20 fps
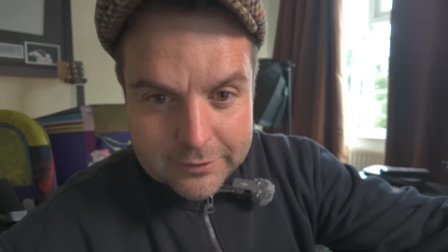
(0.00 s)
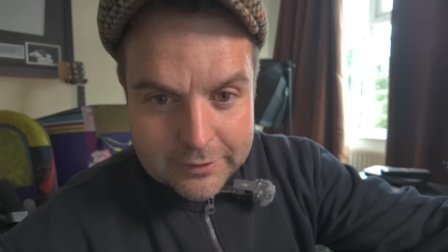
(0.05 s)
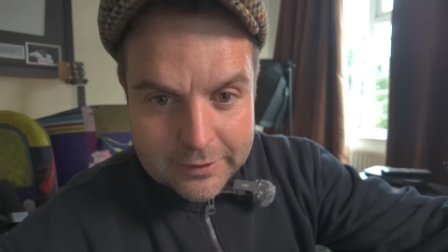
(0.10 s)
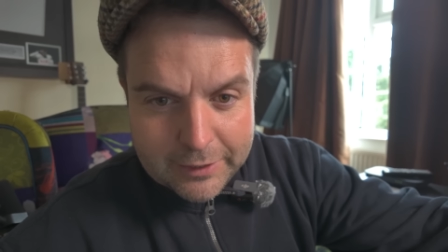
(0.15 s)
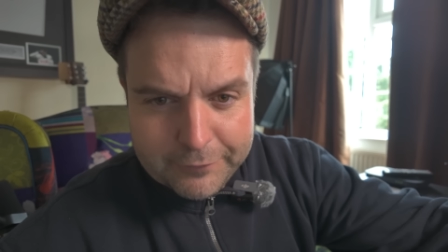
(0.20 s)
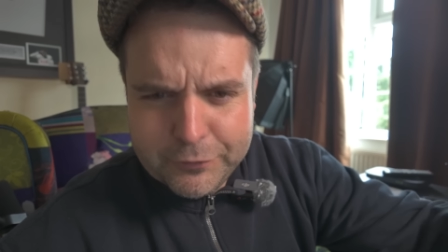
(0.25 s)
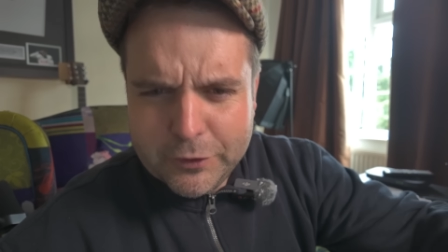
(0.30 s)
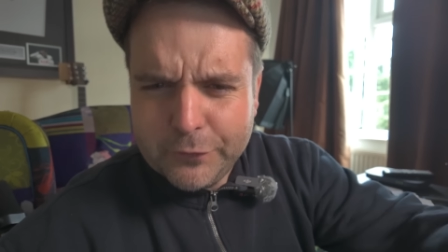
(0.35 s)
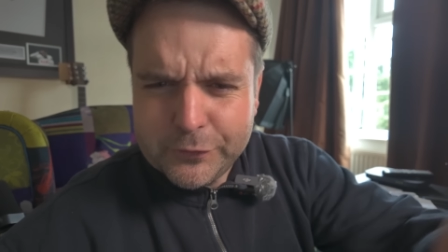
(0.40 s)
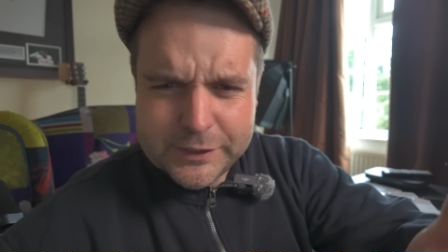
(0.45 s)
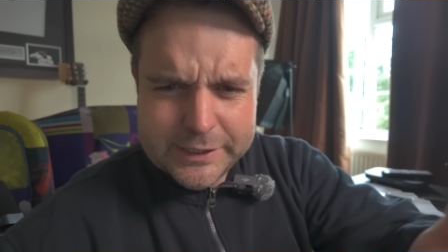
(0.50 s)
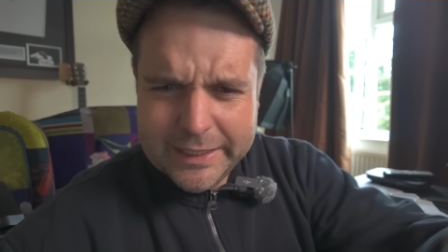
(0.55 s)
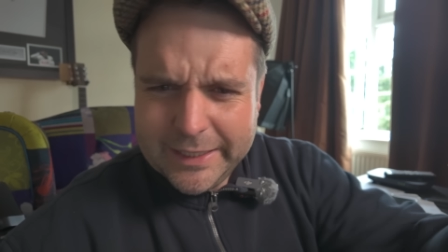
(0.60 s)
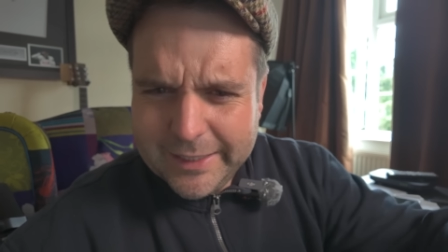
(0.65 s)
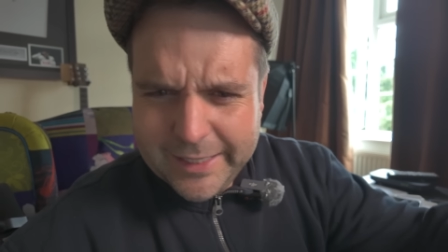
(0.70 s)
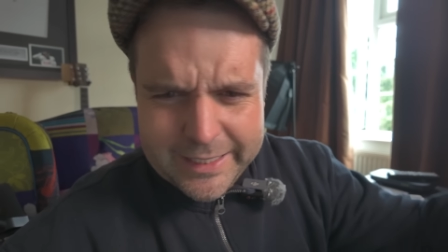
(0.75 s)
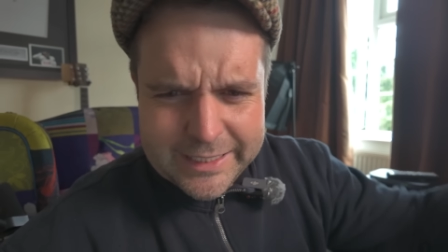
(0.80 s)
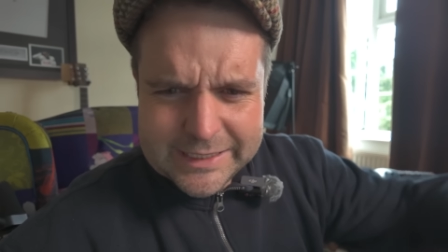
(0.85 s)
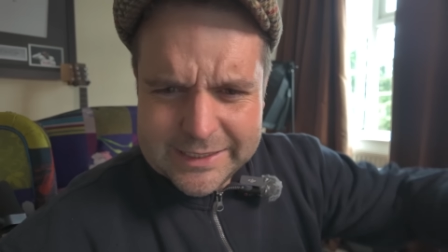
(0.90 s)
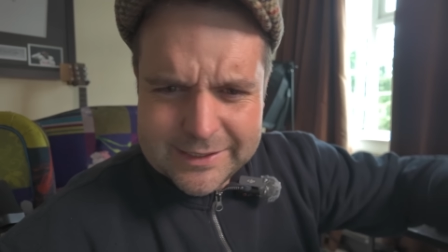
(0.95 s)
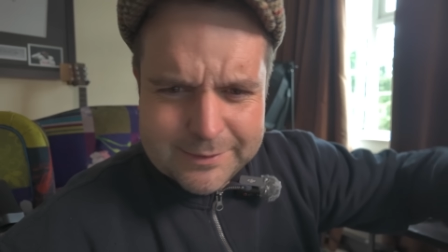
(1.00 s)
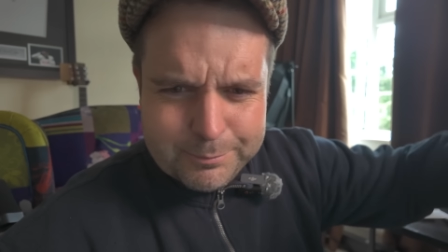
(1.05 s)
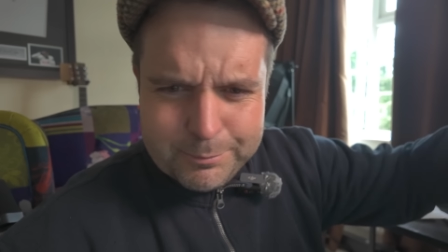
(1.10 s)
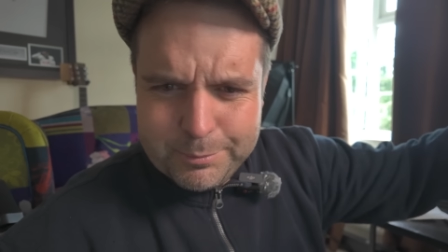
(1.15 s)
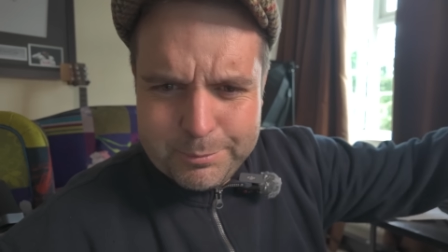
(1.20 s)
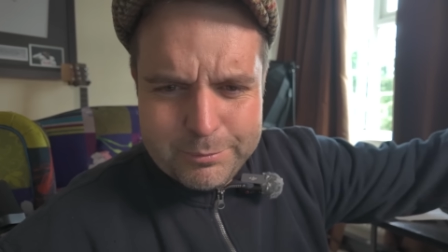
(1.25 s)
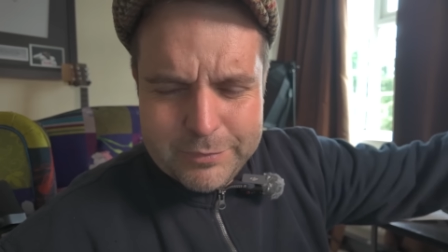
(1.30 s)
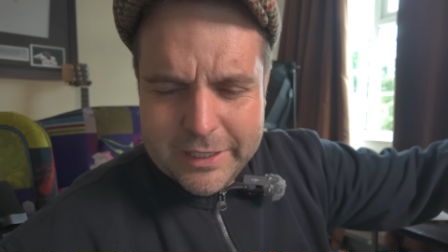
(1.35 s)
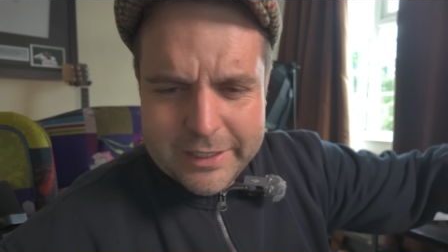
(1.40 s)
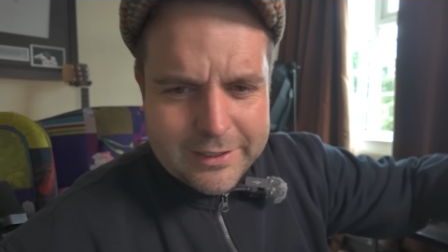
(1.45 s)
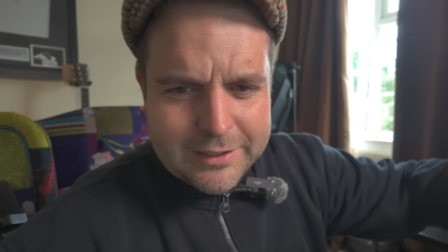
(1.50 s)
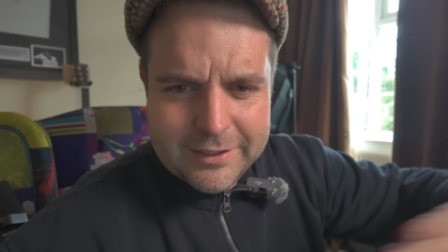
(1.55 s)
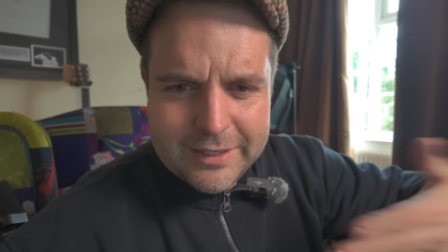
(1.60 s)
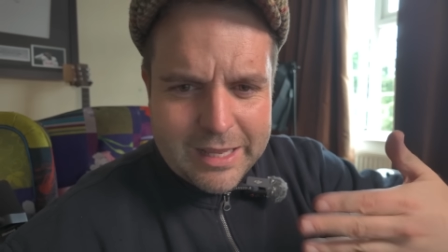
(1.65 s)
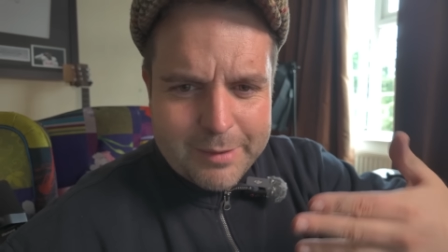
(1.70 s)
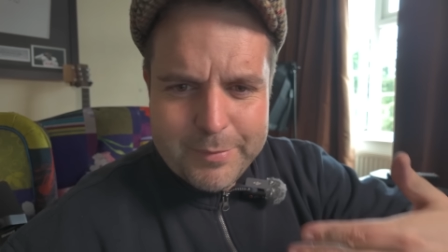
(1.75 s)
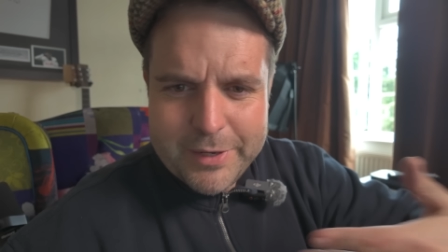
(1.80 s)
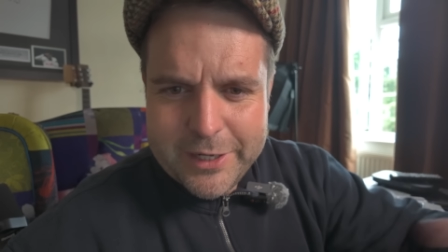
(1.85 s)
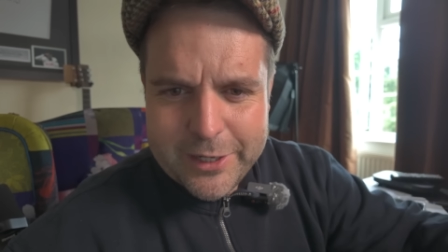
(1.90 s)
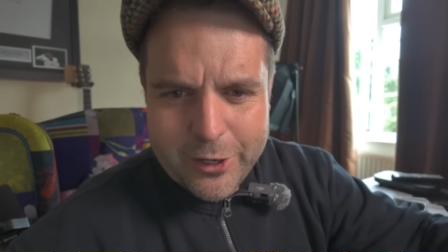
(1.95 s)
if you've seen links, then
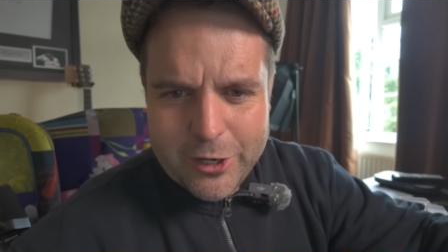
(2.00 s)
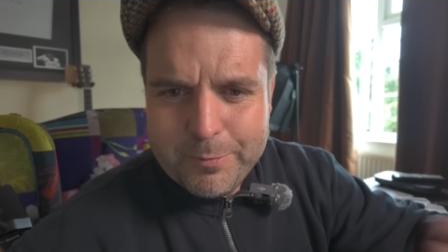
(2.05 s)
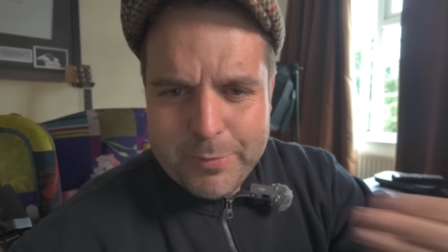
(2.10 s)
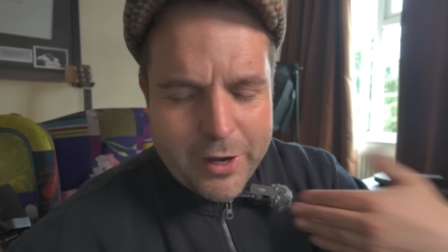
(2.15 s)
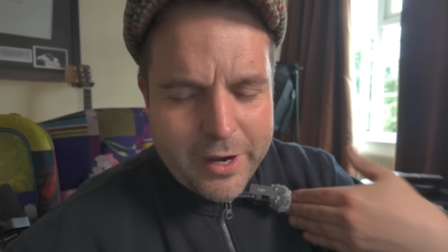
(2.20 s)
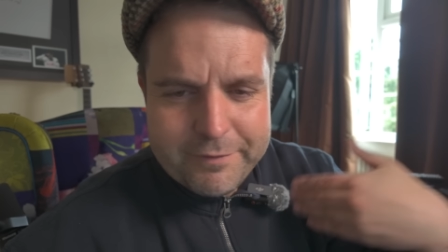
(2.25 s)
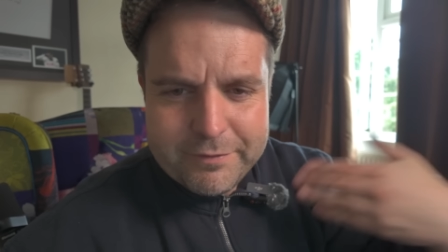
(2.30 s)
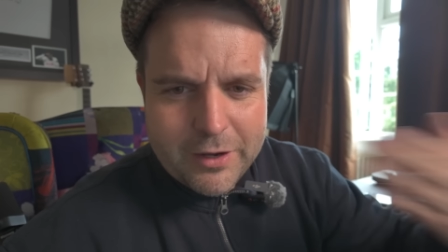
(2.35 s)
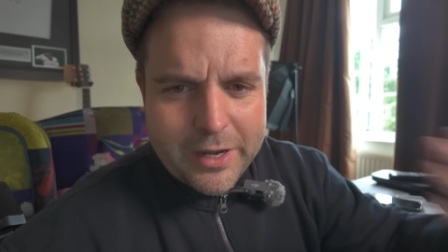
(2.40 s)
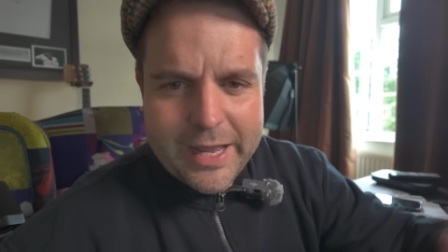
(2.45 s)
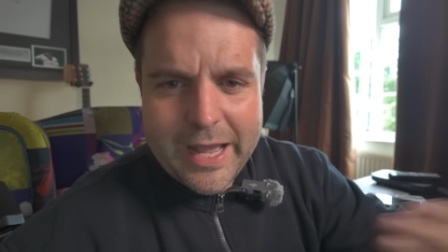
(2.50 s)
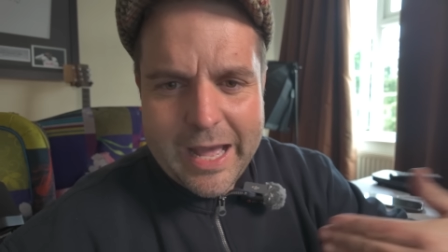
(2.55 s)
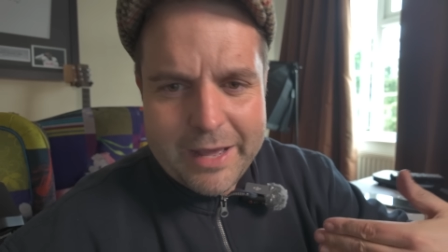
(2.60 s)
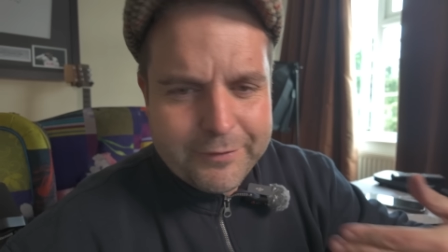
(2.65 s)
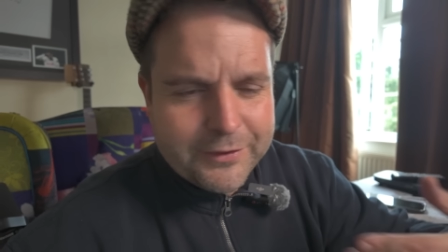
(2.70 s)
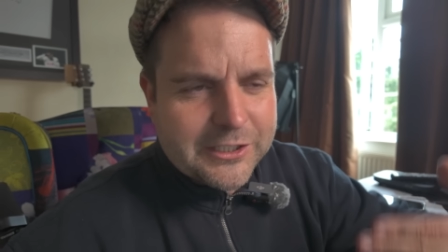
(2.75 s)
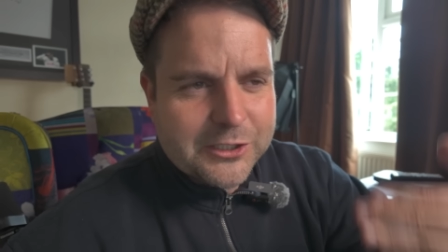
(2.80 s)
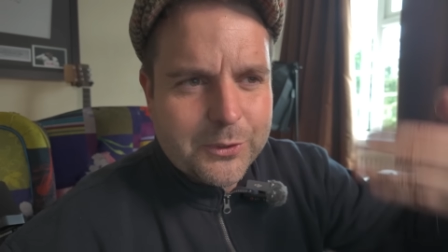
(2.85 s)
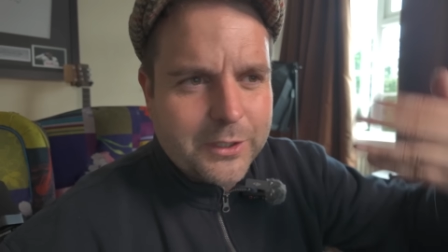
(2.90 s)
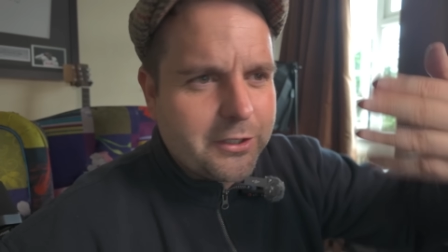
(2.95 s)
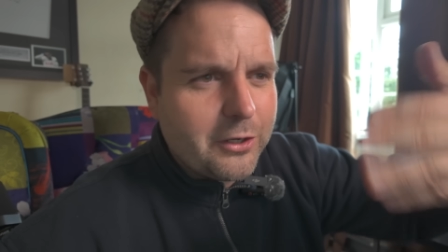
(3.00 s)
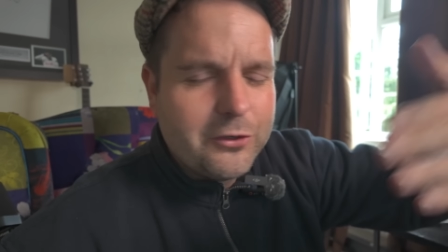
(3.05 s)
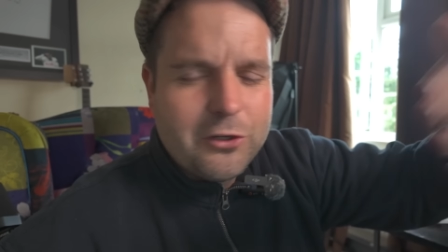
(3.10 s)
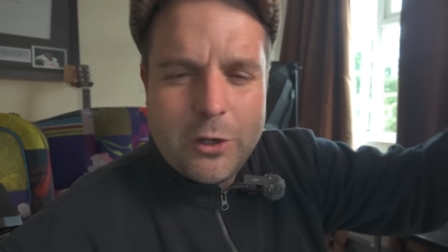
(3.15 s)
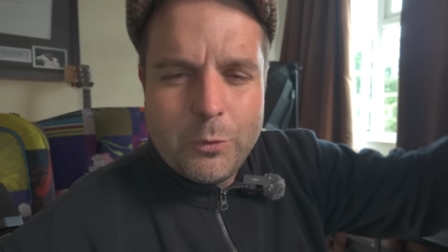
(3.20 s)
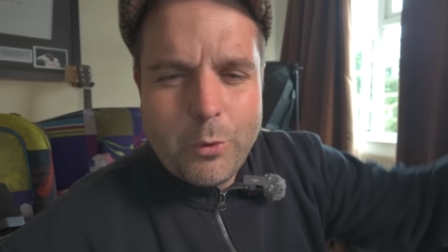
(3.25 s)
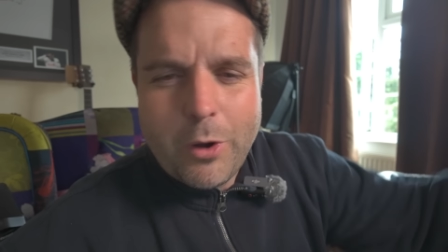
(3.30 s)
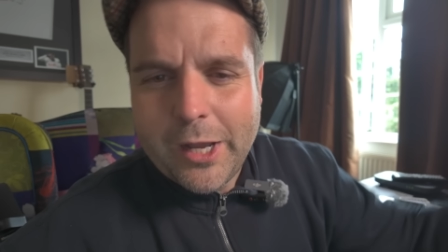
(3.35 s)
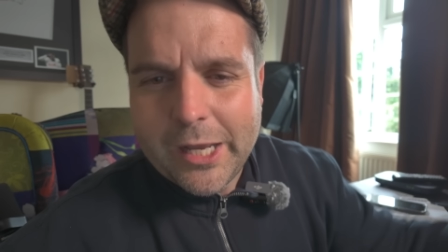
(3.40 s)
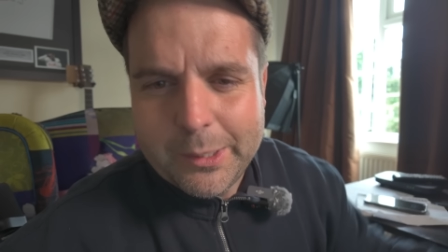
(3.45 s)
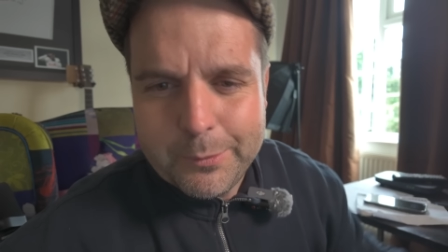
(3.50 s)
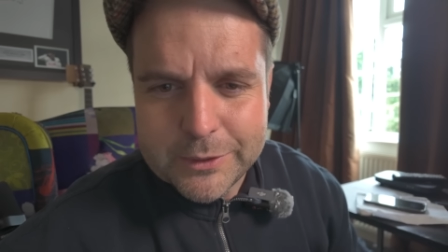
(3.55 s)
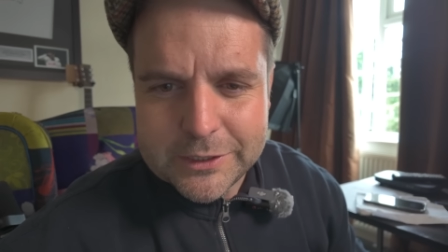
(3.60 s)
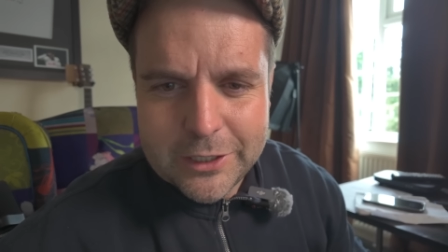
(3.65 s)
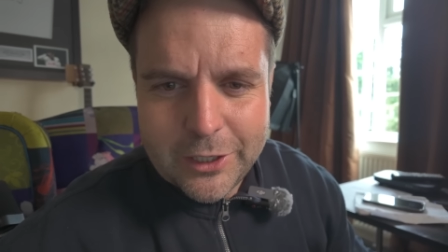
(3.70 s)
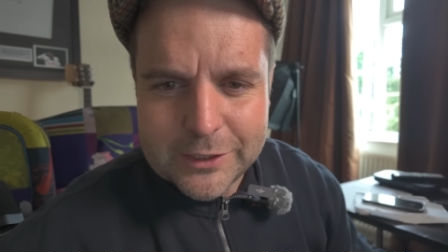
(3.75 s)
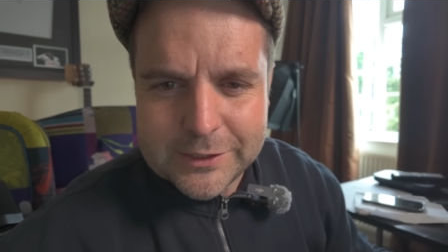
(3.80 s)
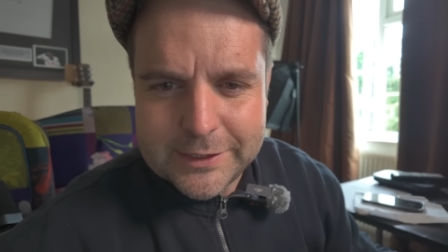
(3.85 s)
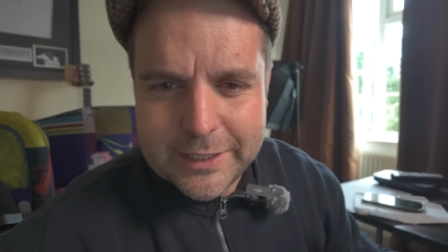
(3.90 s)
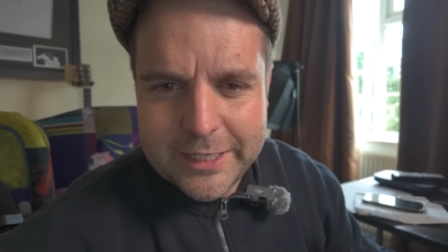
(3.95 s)
let me know. But I, I haven't, so I don't know why he was
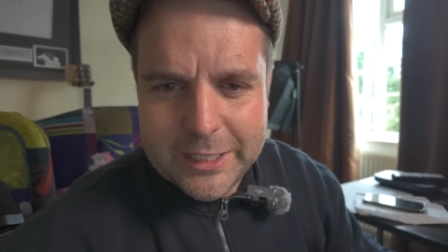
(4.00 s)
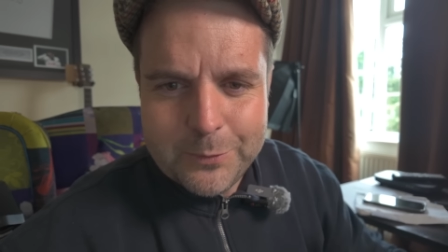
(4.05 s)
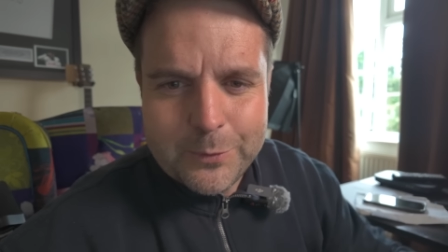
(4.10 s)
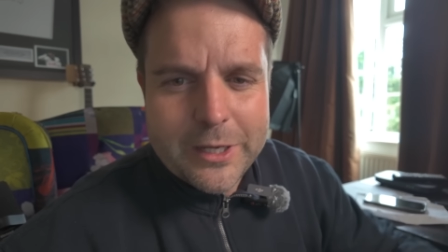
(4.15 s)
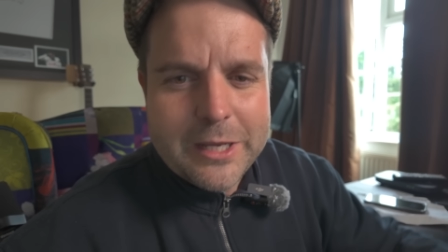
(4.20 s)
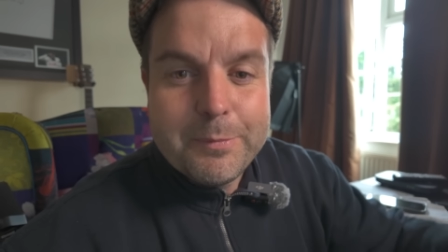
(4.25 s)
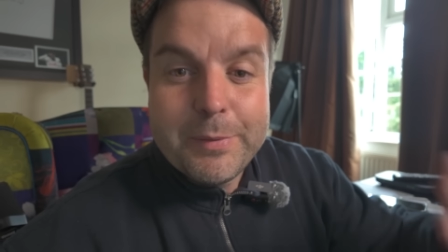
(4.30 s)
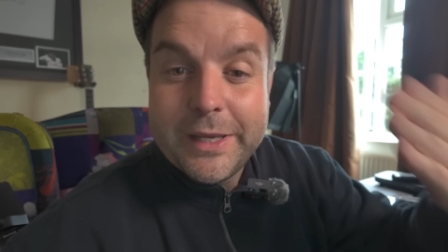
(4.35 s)
asked anyway.